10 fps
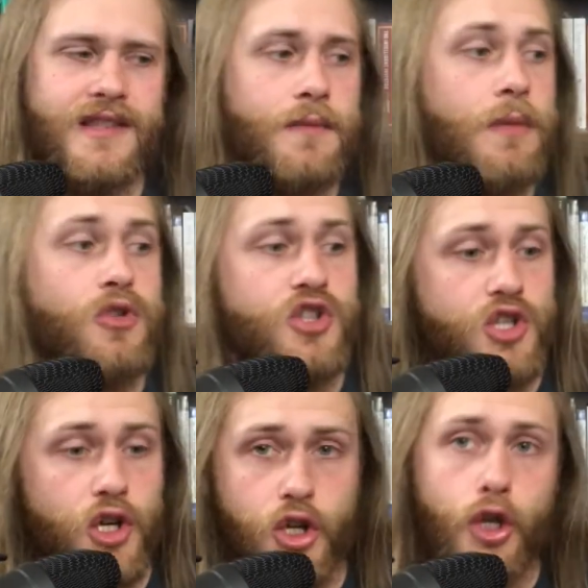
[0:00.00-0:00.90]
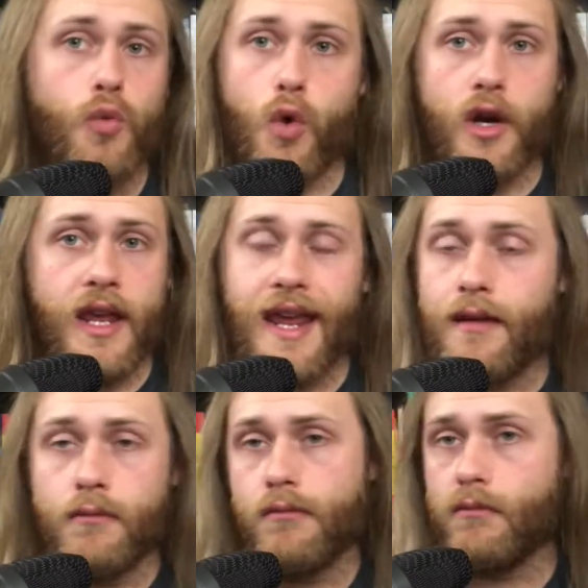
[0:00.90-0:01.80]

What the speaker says: Some people just are good working